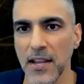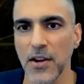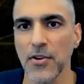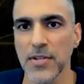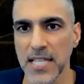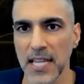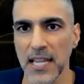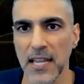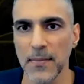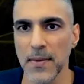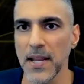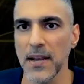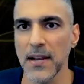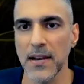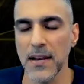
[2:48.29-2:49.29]
your team
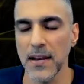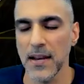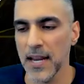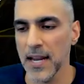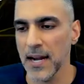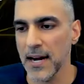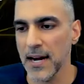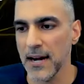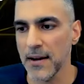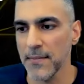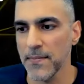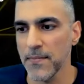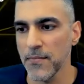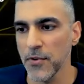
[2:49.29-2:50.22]
and uh,